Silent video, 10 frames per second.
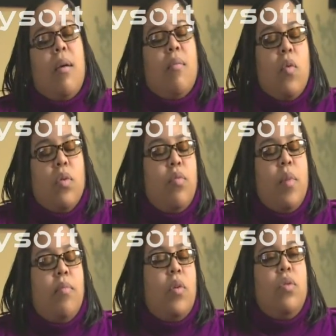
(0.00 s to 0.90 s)
I'm going through
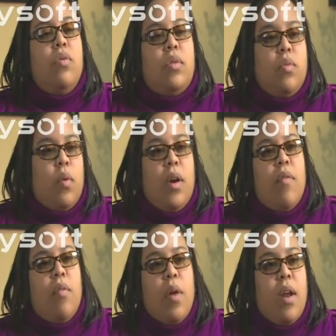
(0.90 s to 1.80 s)
my moods,
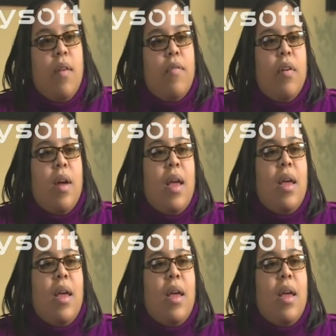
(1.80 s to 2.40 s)
whatever,